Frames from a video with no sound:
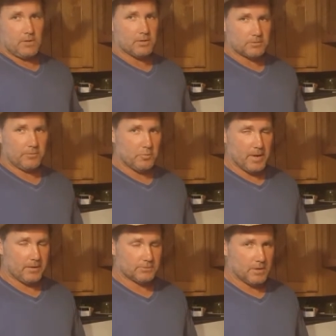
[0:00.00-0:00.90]
I've lost a
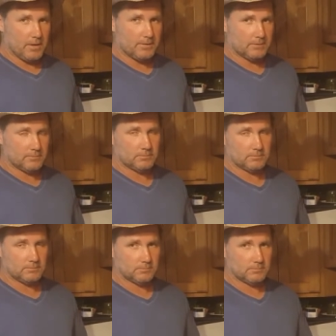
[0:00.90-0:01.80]
few pounds on,
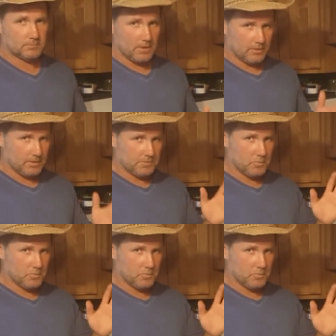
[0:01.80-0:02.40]
and I'll